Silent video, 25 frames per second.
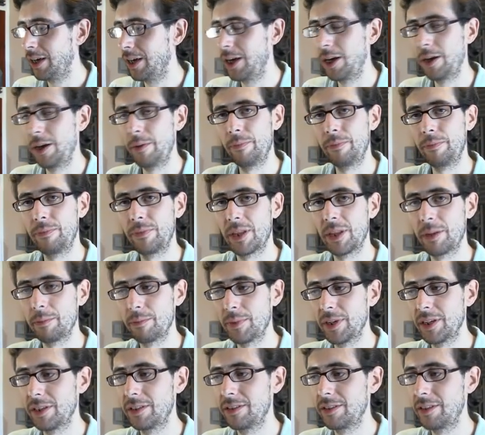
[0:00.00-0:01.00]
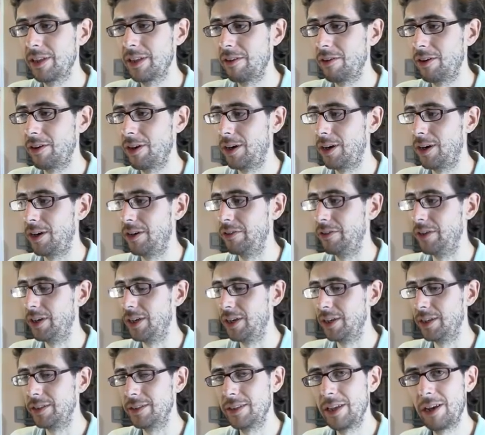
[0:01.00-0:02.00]
Um, but there are
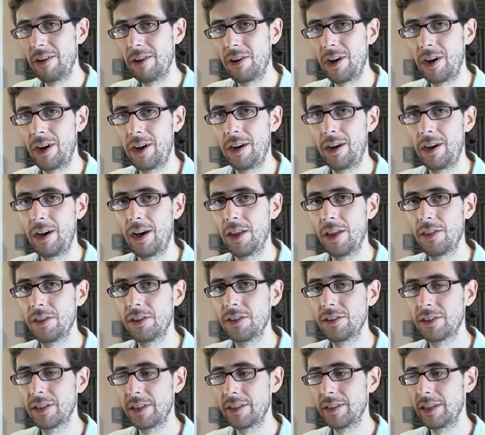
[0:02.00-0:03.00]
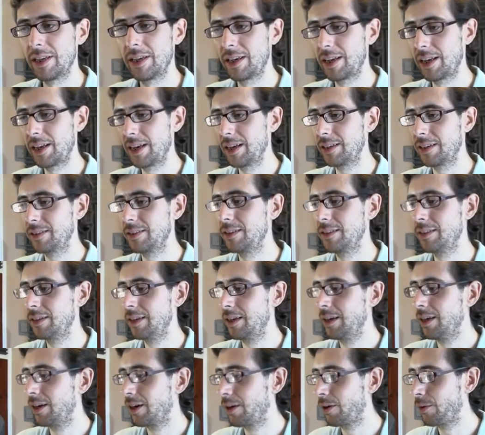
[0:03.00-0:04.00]
uh, there are others, and they connect in
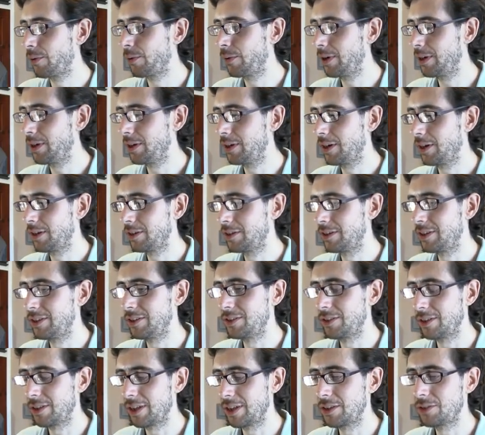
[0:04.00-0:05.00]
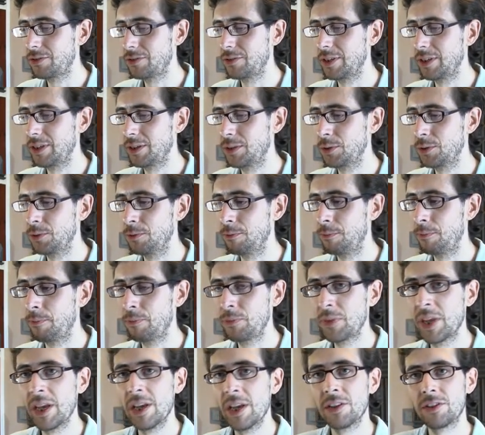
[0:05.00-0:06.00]
quite nicely, so that's really cool.
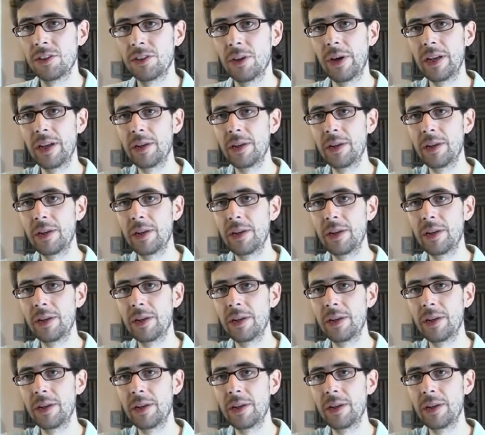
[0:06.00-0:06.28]
So